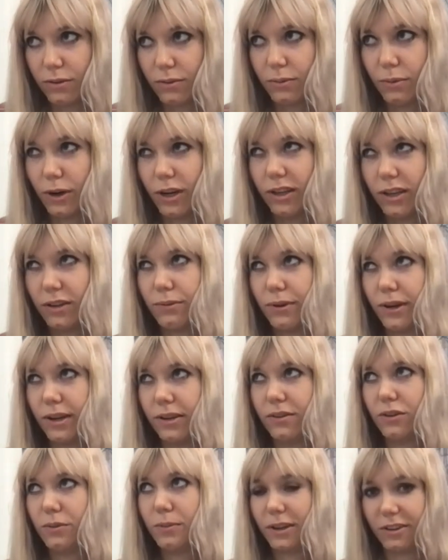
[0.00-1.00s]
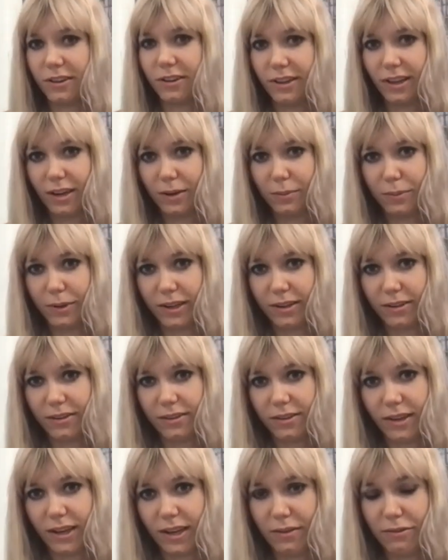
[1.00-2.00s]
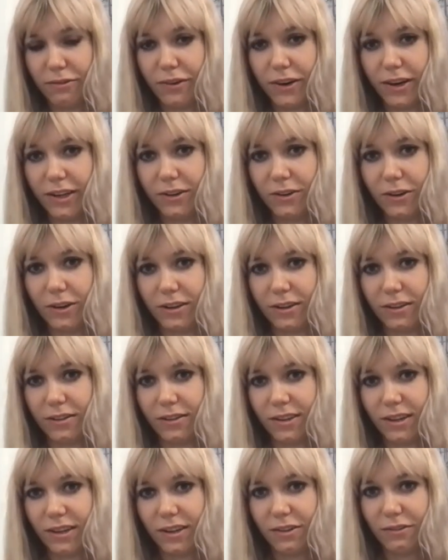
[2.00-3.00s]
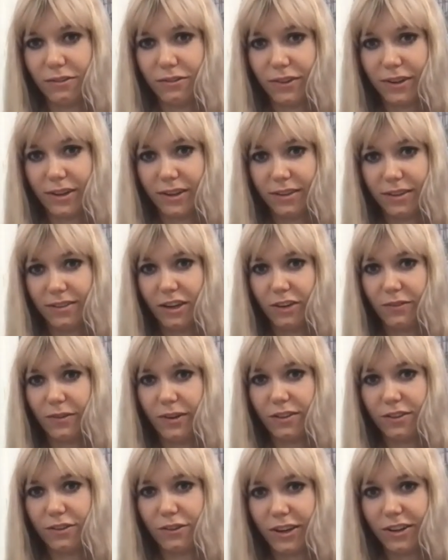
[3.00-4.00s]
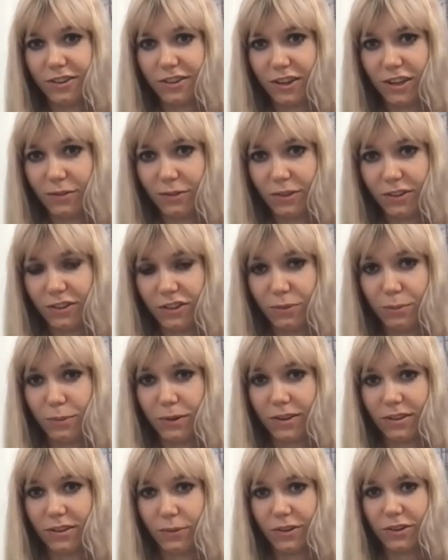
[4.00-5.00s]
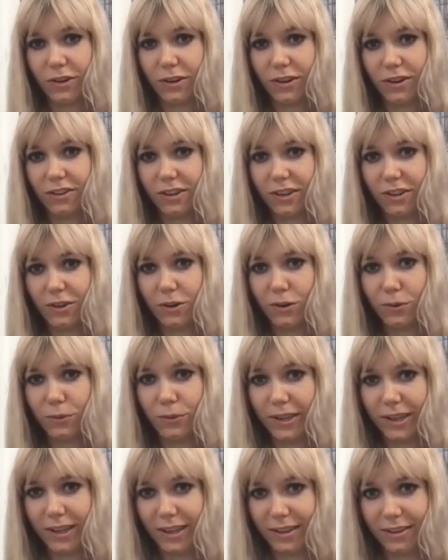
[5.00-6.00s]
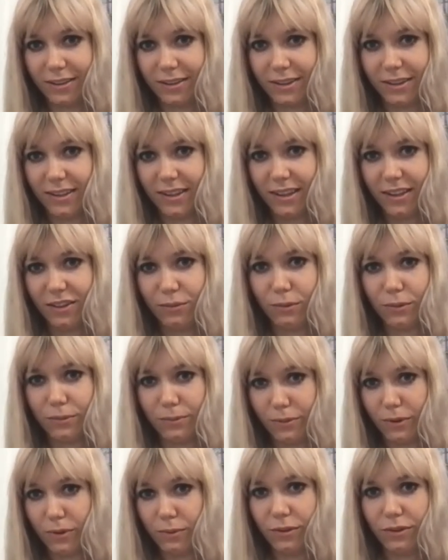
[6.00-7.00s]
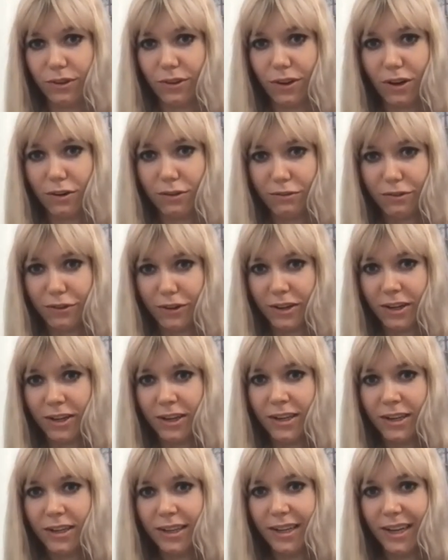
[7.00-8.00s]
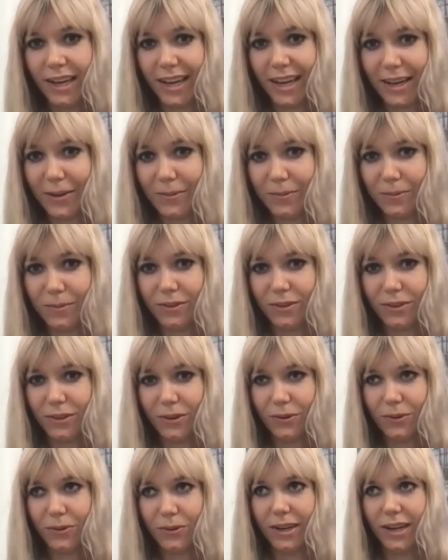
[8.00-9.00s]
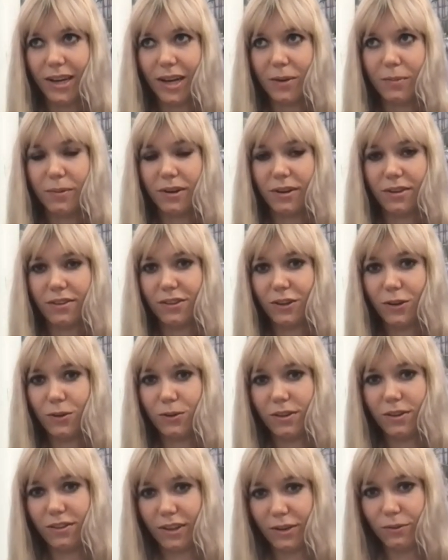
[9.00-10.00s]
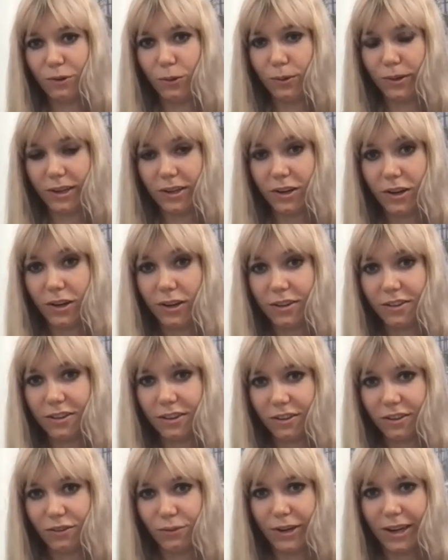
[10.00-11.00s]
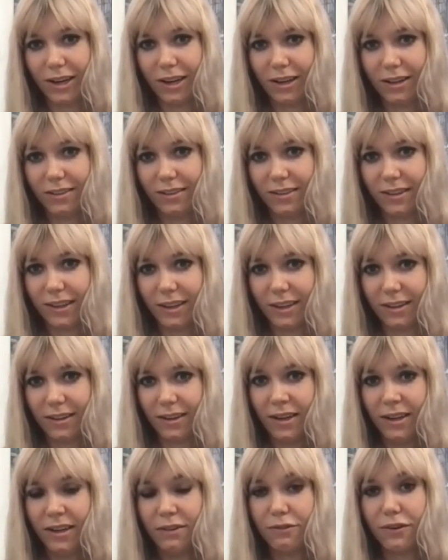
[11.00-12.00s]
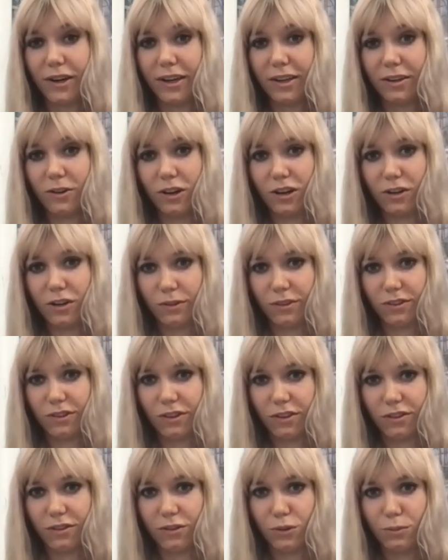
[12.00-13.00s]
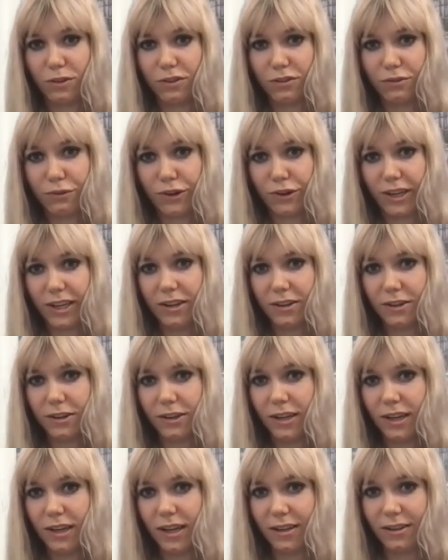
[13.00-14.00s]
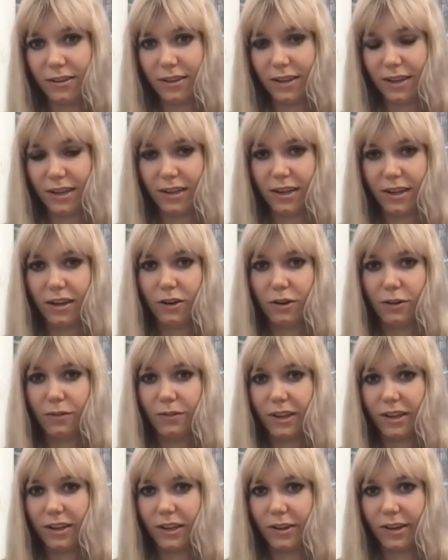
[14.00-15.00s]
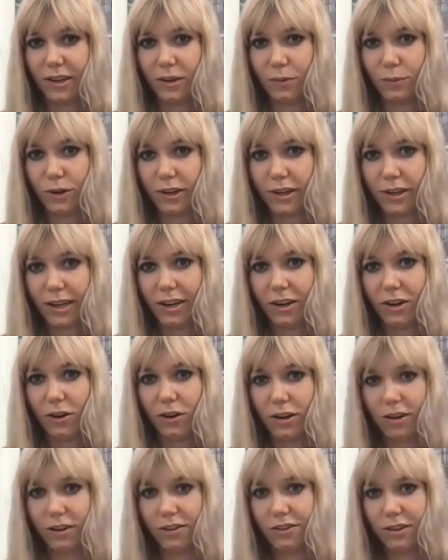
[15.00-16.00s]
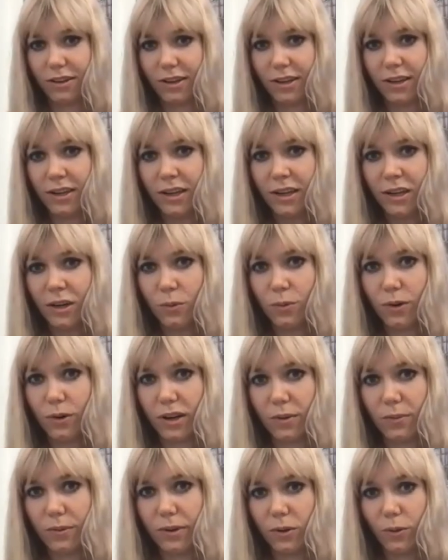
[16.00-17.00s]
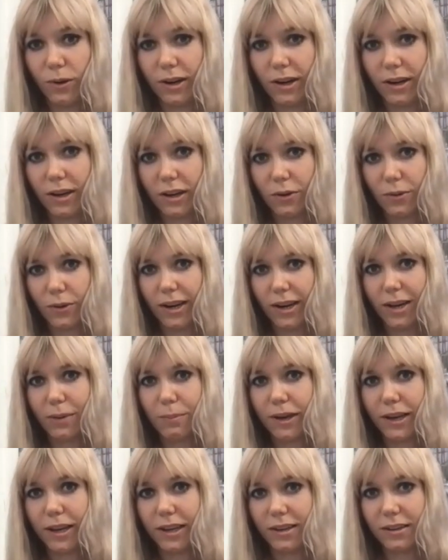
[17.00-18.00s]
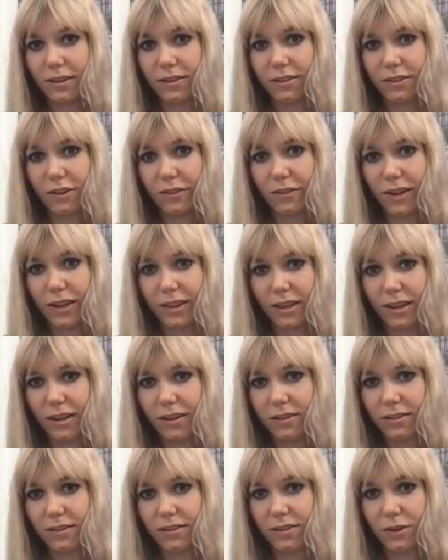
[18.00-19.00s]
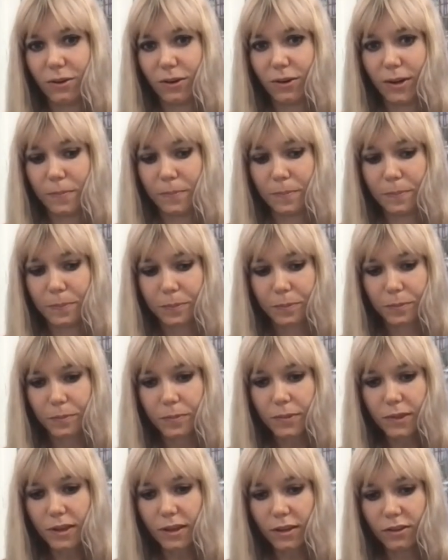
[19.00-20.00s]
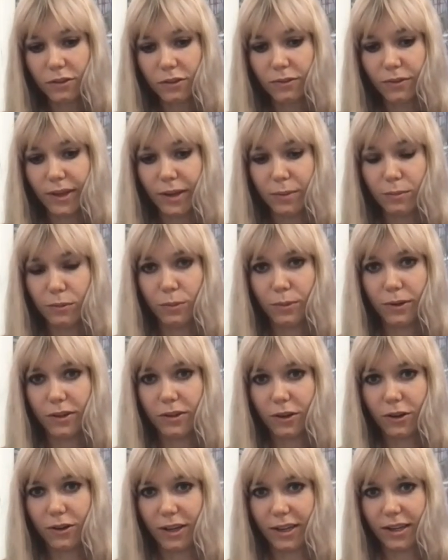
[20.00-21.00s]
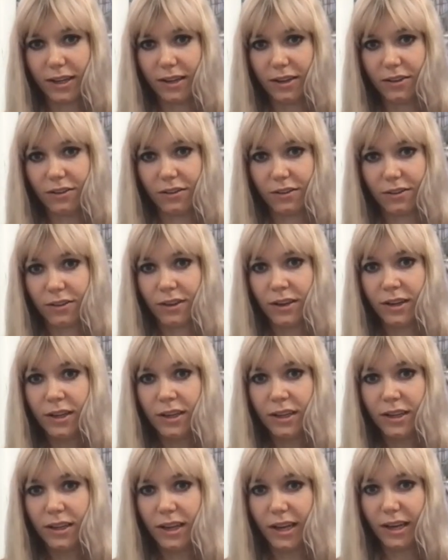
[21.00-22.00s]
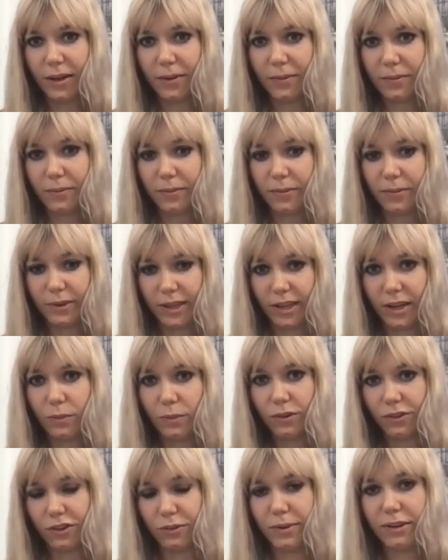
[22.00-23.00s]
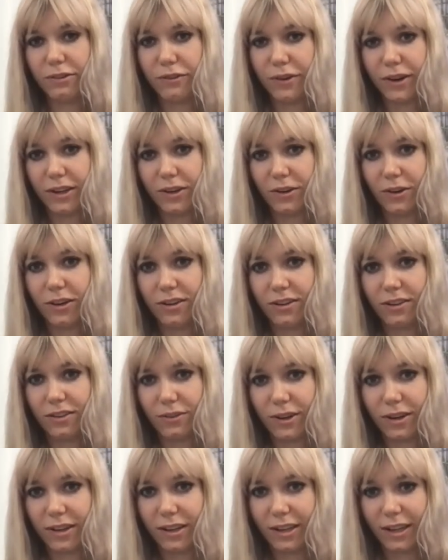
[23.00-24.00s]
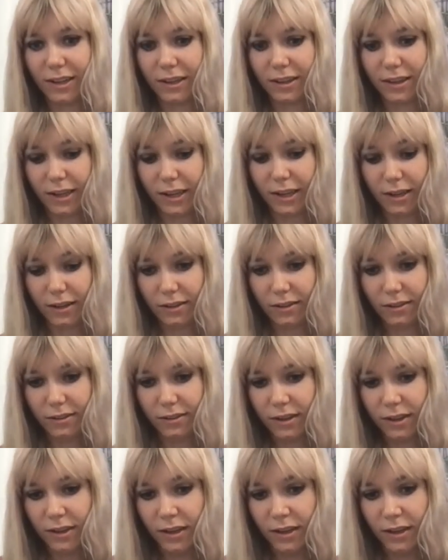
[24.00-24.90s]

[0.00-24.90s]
quite random actually that I picked fine art instead of illustration. It was just because I went to college in Galway and that's what was on offer. But as soon as I enrolled in college, I just realized that fine art was just so much freer, and I loved the idea of kind of working large and working with oil and acrylic paint and stuff like that. So from that moment on, I kind of just wanted to be a fine artist rather than anything else.